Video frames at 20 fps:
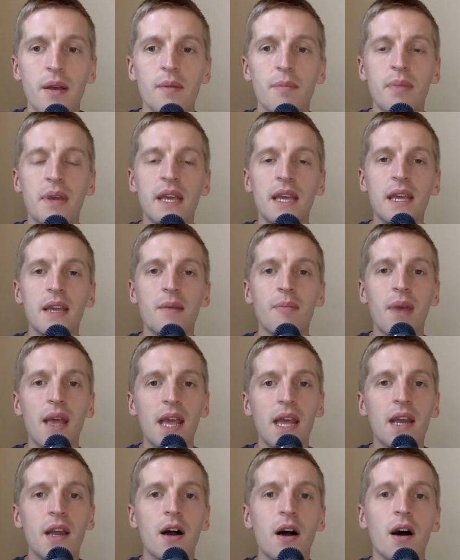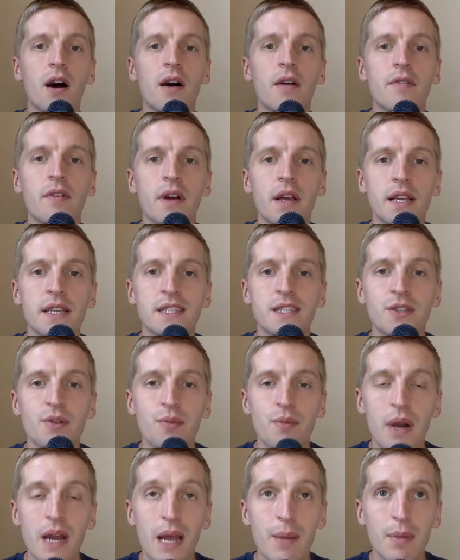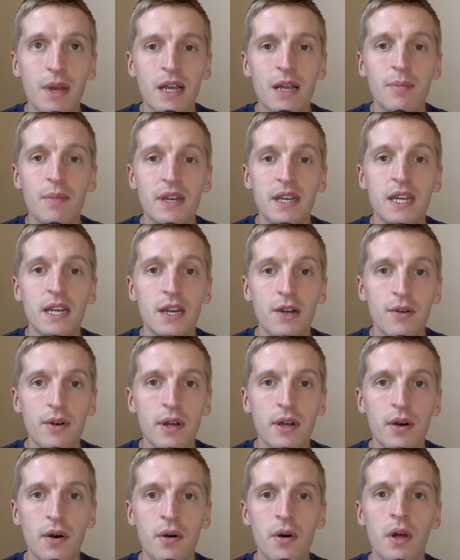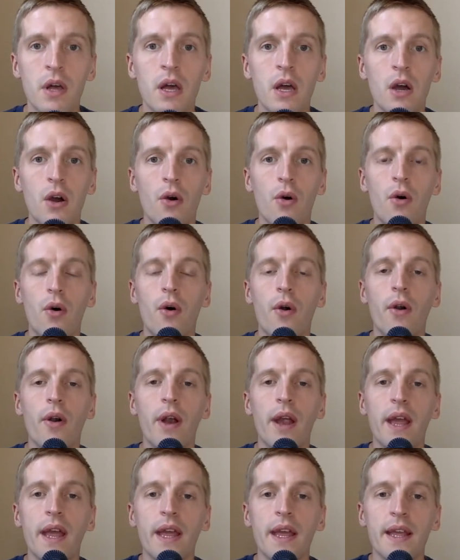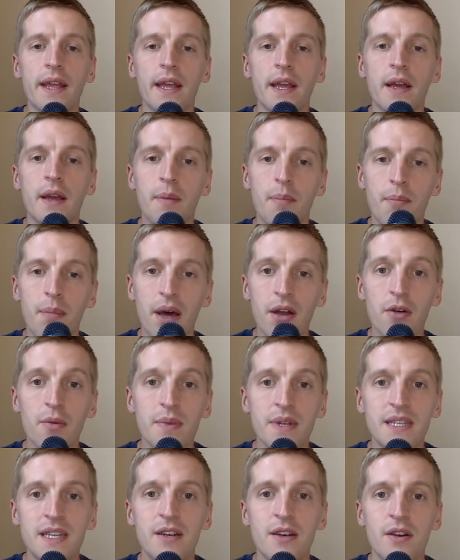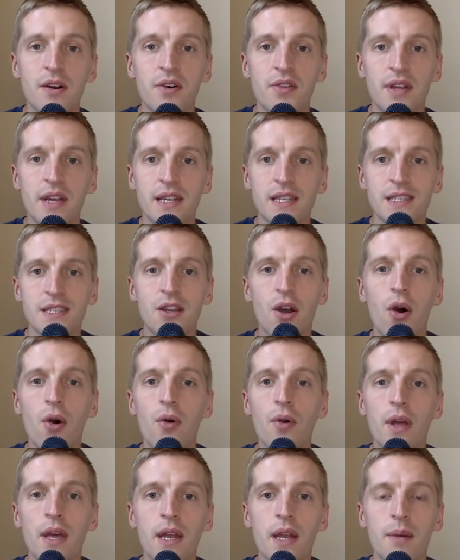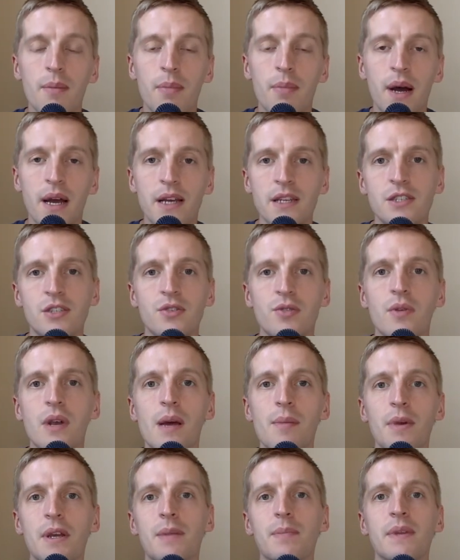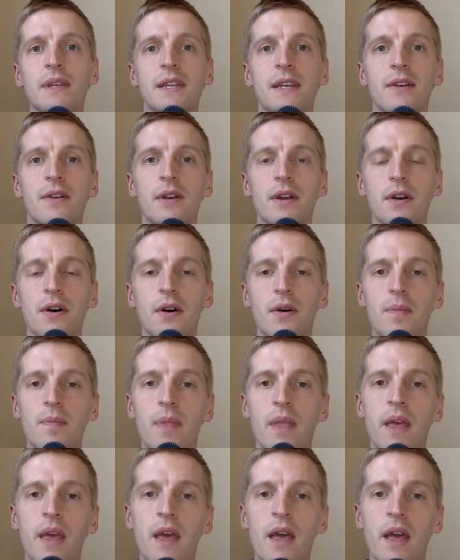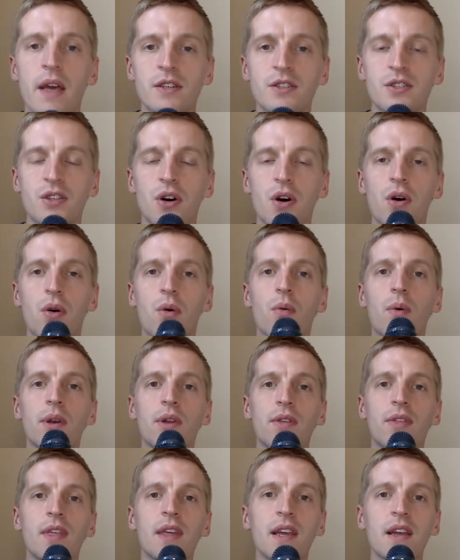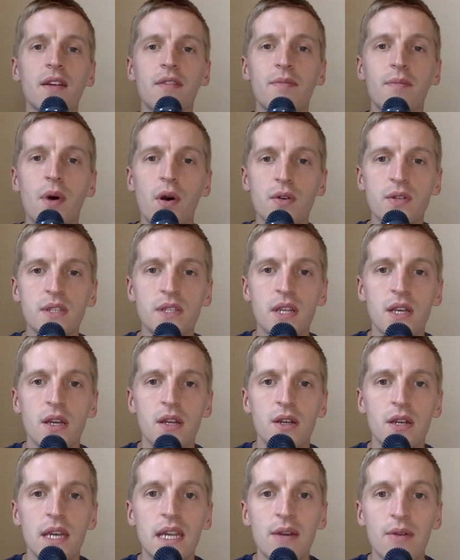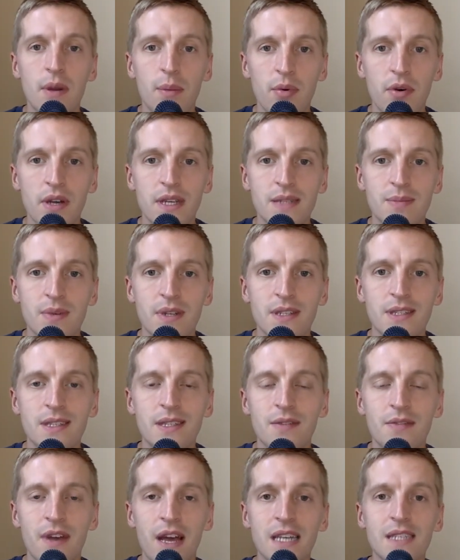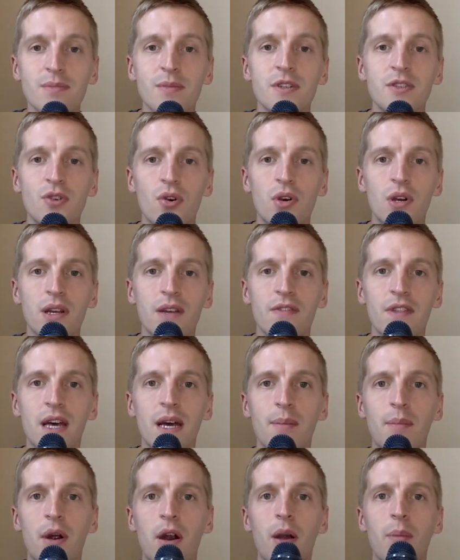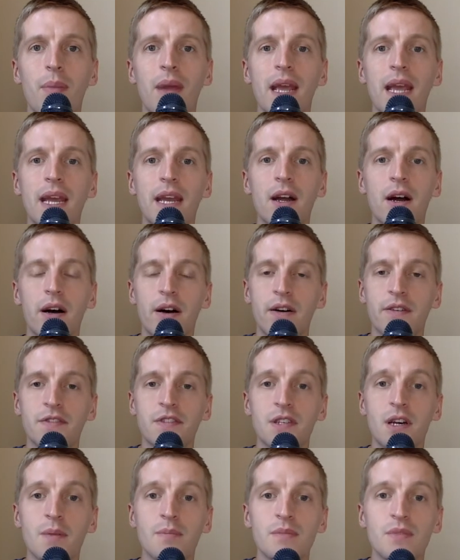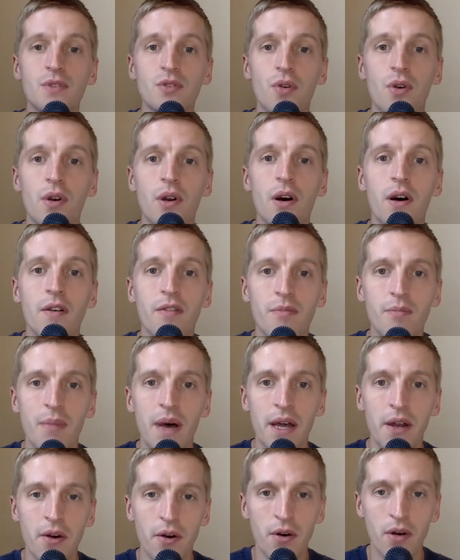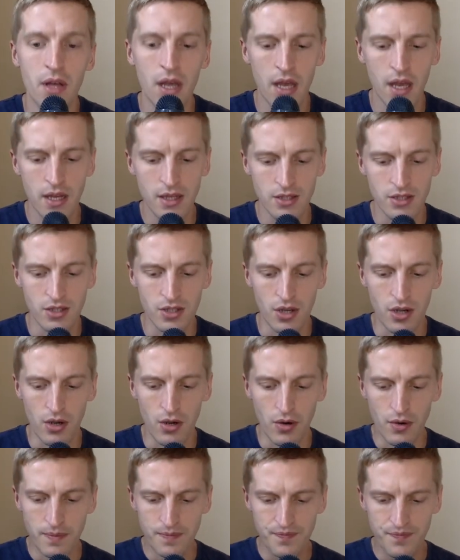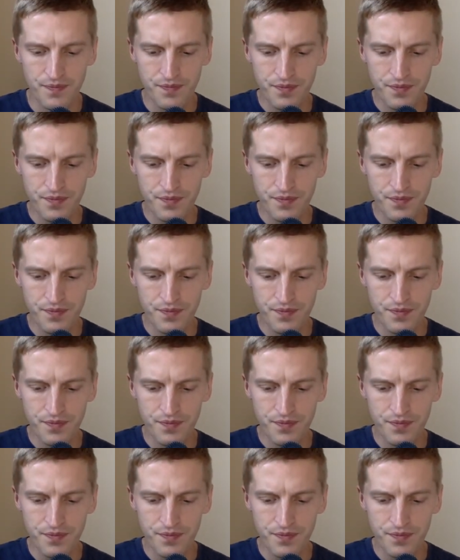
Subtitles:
being made of a ceramic material or a metal material that is coated by a ceramic material. So when you think of most knee replacements, the vast majority of them are made of some sort of metal. So